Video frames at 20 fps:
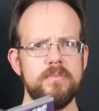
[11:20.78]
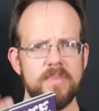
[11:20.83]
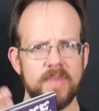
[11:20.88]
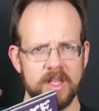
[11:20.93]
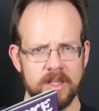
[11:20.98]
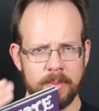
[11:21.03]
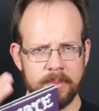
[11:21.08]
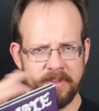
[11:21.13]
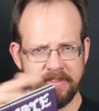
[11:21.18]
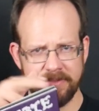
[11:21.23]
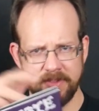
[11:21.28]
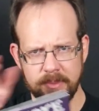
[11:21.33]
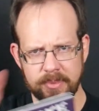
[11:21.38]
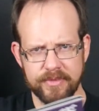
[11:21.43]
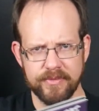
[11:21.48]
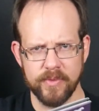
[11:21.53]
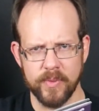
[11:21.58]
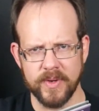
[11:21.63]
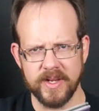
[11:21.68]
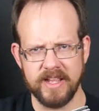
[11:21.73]
Let me flip
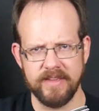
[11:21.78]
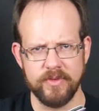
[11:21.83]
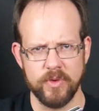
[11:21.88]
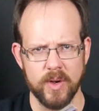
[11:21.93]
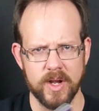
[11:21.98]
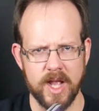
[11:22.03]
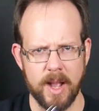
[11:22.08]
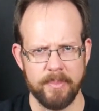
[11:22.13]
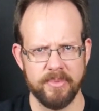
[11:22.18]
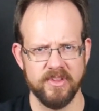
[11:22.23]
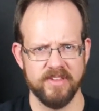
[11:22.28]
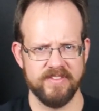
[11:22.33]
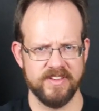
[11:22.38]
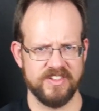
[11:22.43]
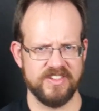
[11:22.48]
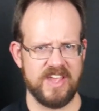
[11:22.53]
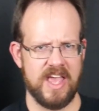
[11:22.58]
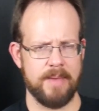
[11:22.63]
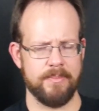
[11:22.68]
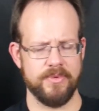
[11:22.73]
through and give you a couple of
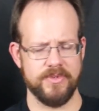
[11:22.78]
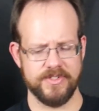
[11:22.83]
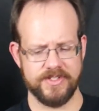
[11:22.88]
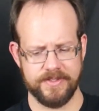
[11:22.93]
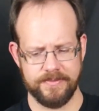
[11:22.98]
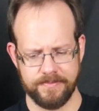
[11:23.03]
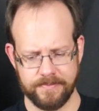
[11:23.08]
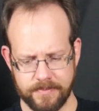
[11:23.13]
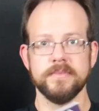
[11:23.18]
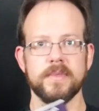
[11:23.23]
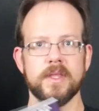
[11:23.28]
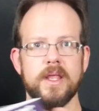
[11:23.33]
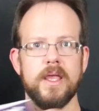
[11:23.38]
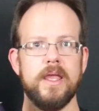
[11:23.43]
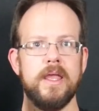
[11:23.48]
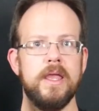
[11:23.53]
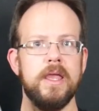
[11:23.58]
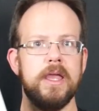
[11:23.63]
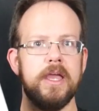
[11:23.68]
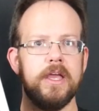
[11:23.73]
examples.
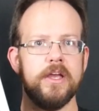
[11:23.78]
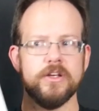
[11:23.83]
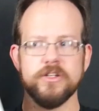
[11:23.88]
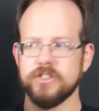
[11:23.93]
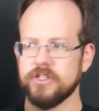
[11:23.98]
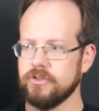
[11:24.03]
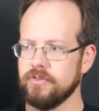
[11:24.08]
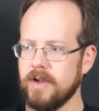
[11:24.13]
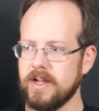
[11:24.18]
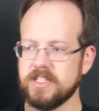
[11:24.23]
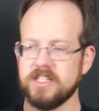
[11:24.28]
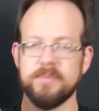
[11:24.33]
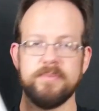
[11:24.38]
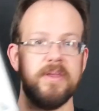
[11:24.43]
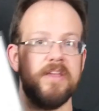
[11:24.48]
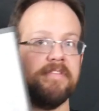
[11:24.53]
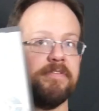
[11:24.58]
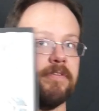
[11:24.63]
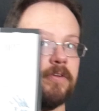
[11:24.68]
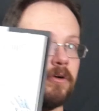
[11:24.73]
Here's a
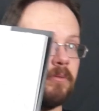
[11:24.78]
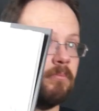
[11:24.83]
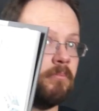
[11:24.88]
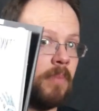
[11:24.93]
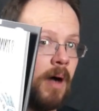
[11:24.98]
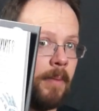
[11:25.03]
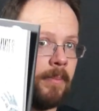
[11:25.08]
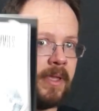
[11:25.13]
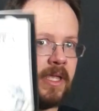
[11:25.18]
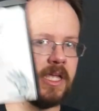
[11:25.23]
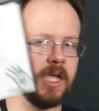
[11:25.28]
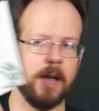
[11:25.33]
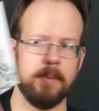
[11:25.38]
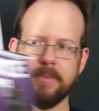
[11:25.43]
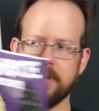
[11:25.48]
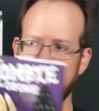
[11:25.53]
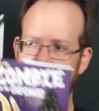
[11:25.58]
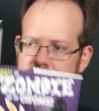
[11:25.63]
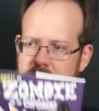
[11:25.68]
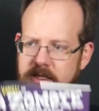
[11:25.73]
recipe for mummy
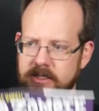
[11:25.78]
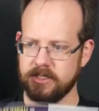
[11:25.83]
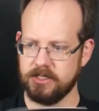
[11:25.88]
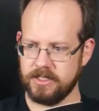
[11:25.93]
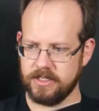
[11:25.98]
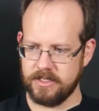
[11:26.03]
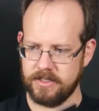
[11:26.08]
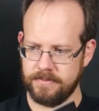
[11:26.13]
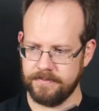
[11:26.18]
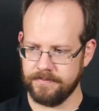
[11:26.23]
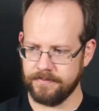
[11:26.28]
cupcakes.